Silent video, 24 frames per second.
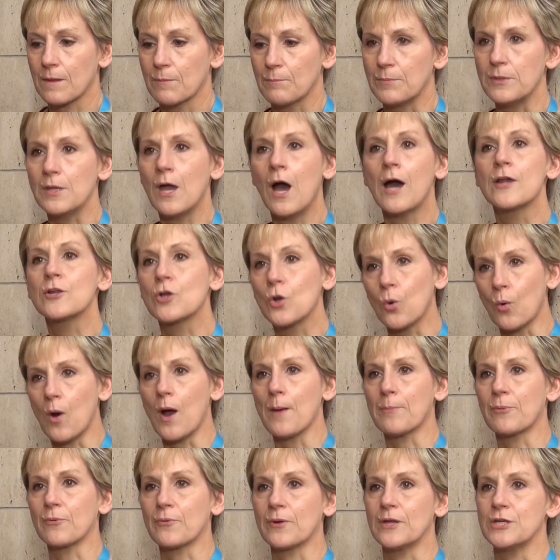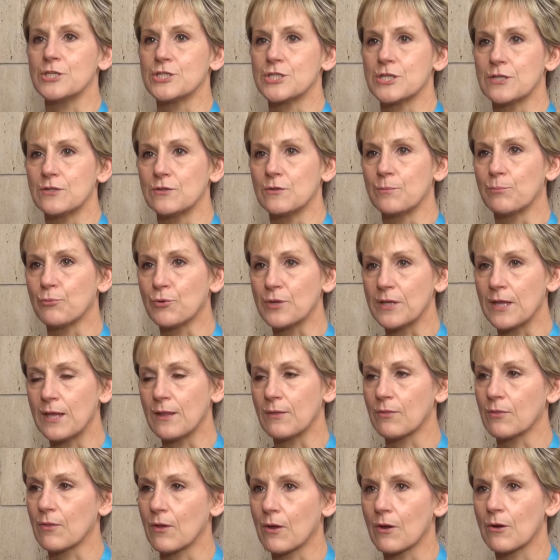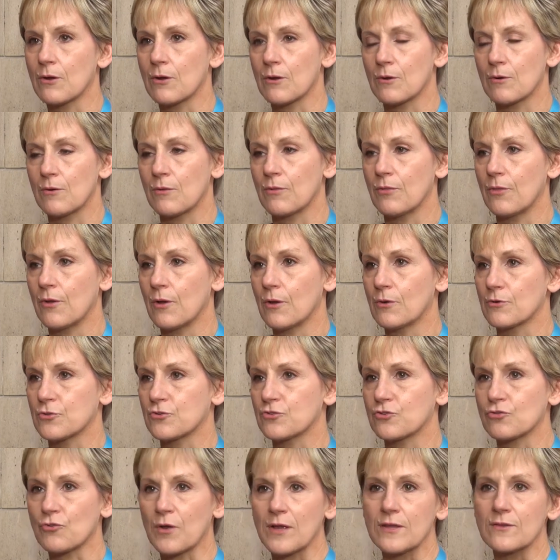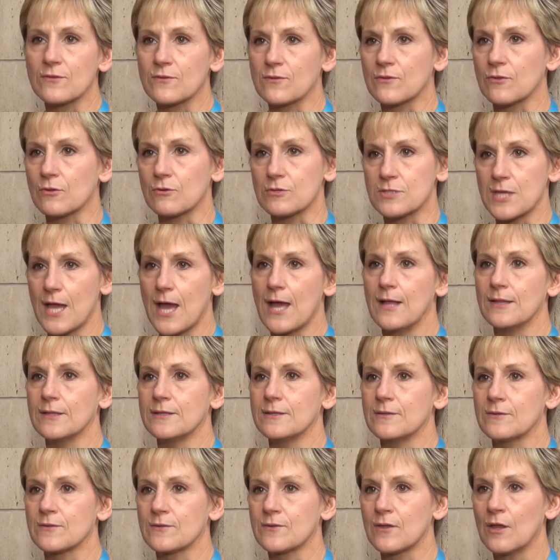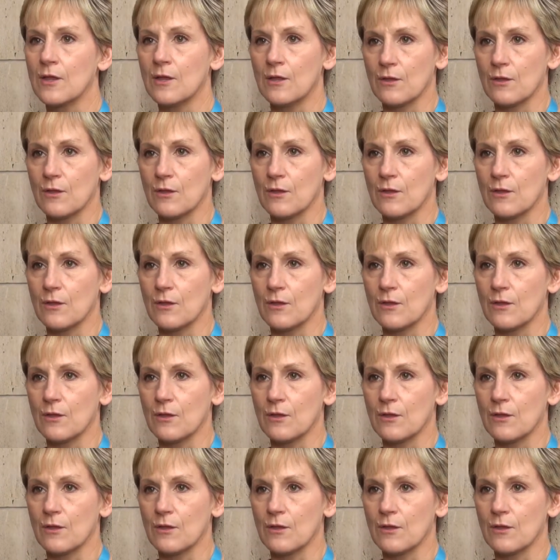beyond cooperation, bringing their strengths, their talents,